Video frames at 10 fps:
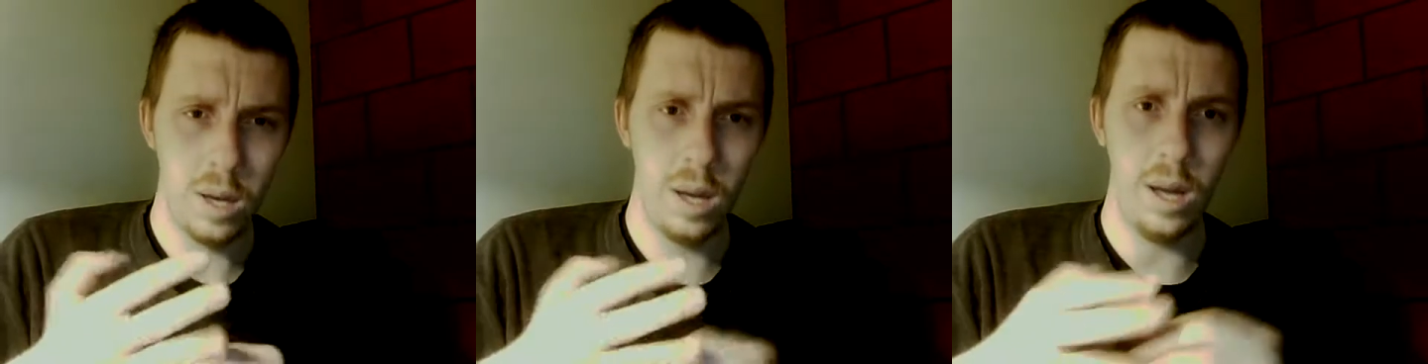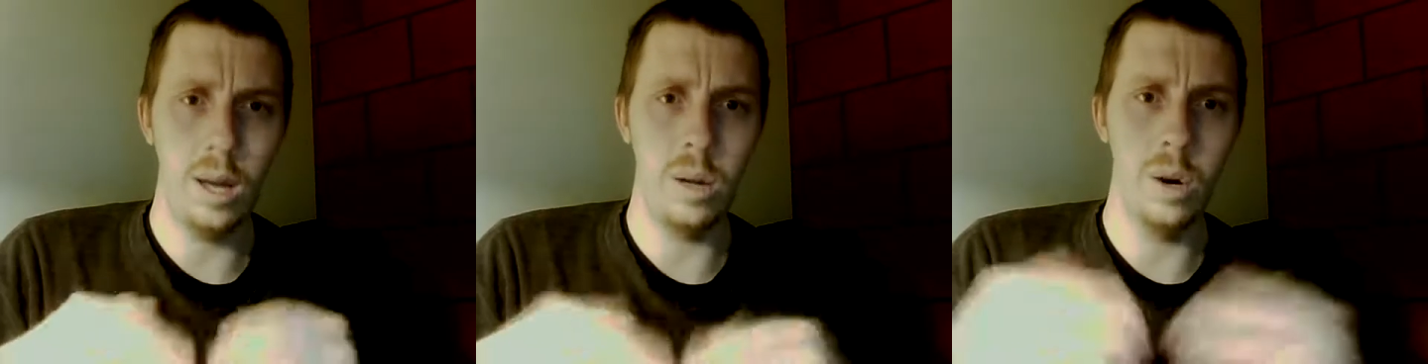
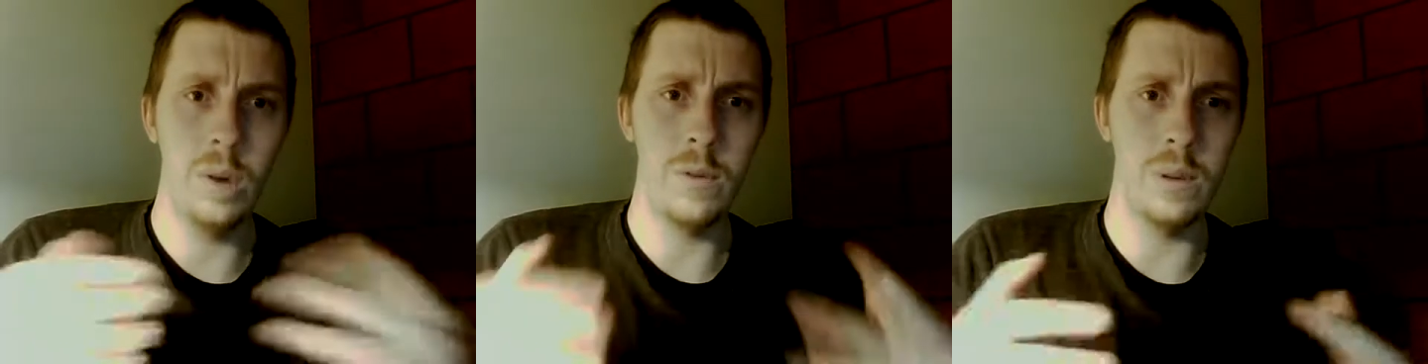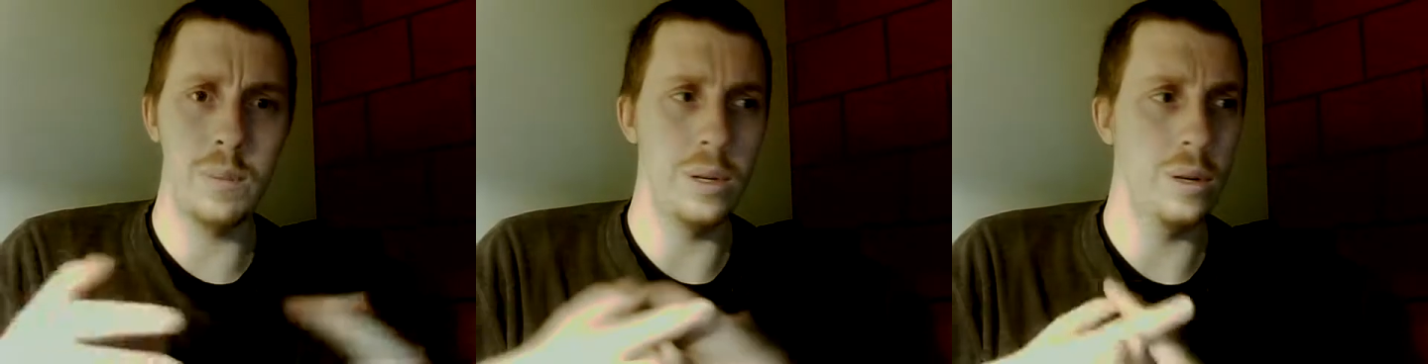
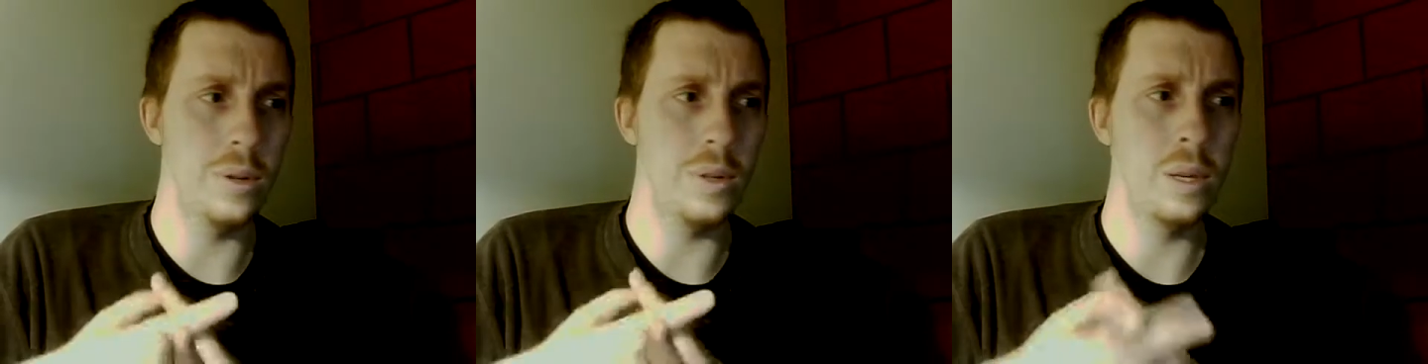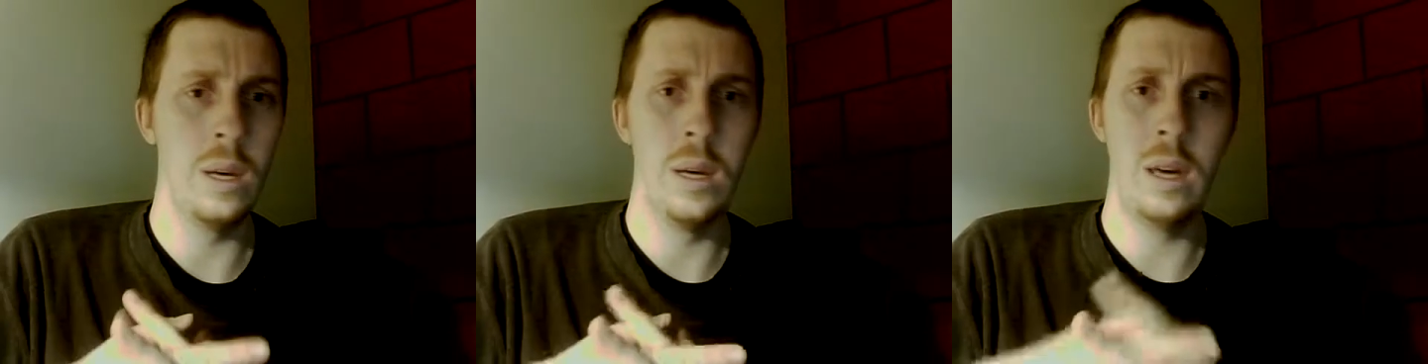over-reproduce,
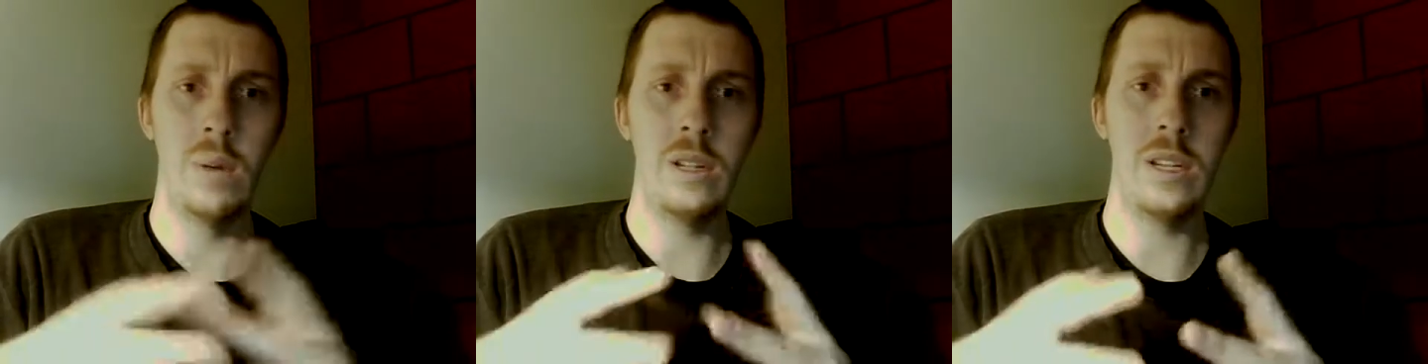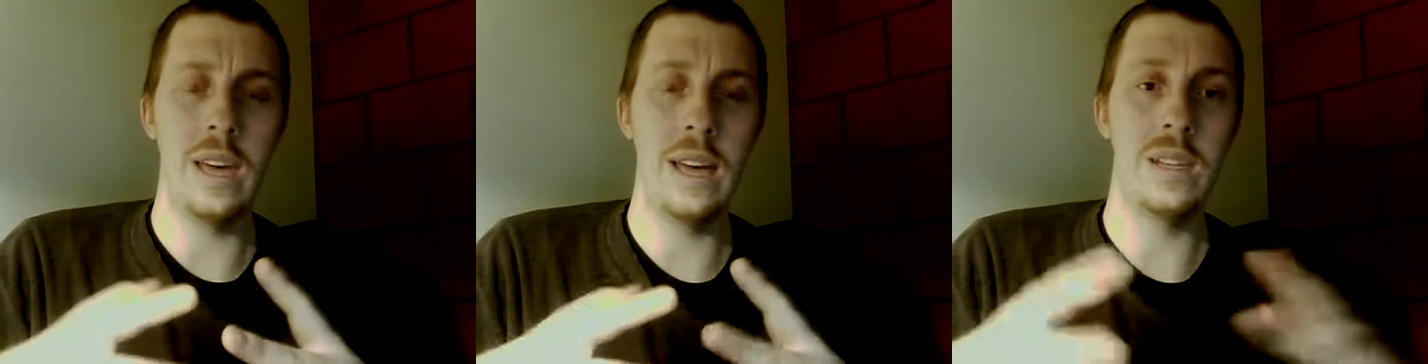in
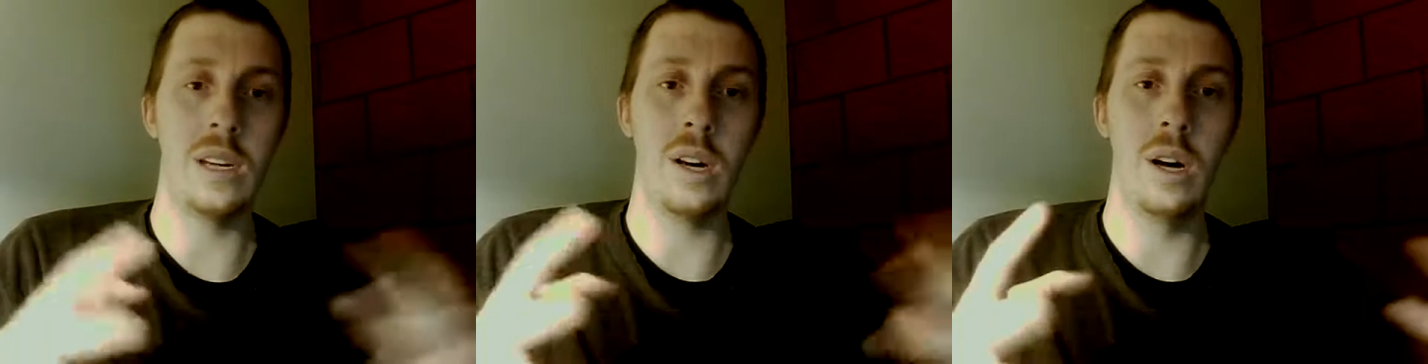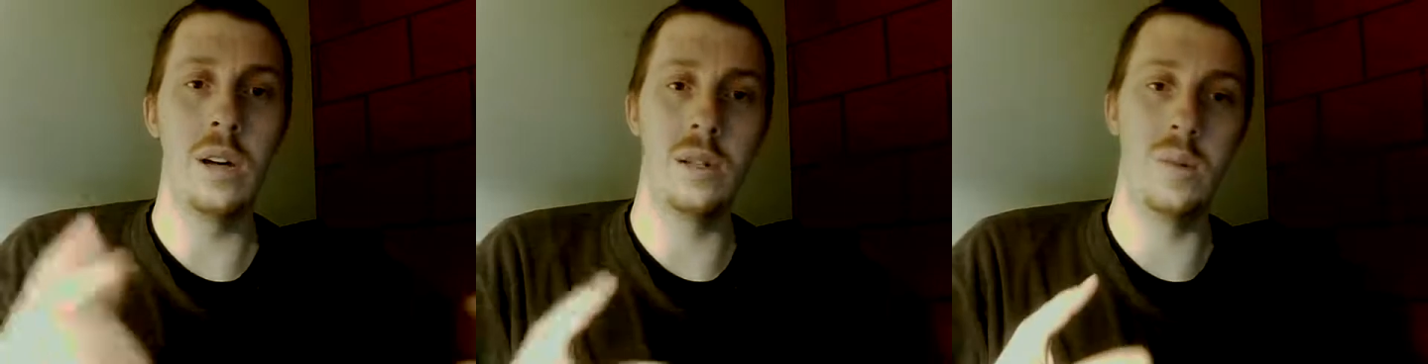which case it
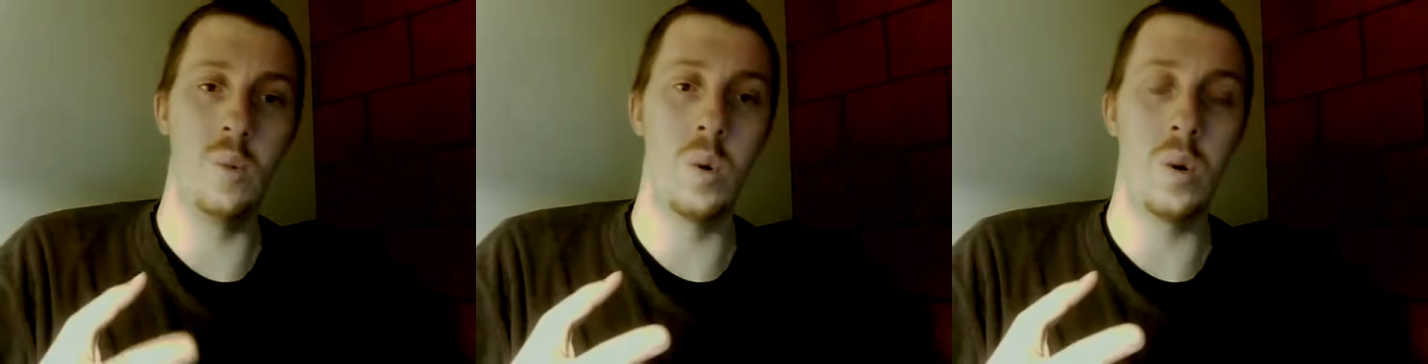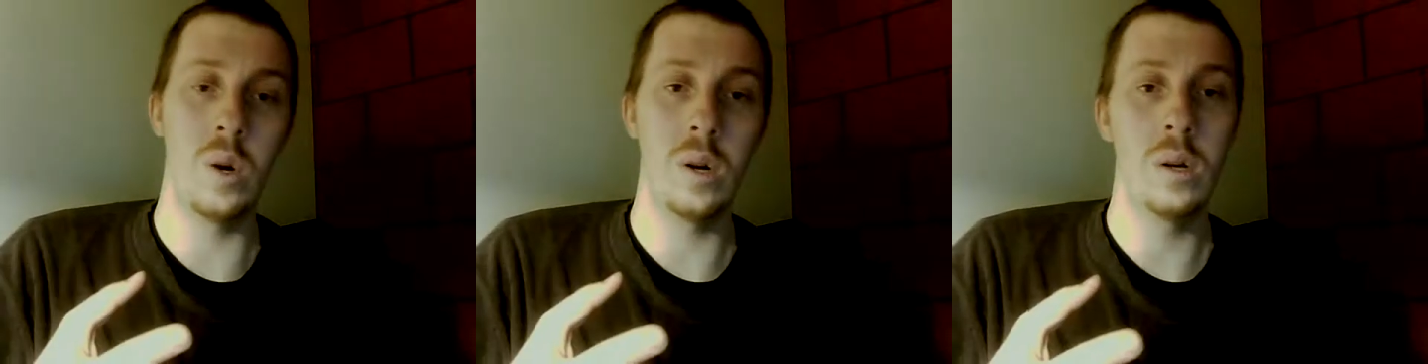causes
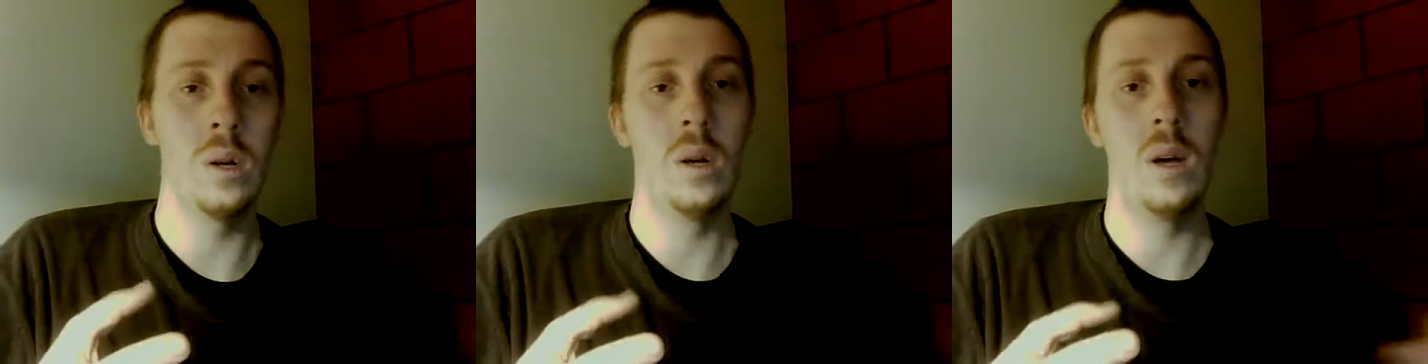war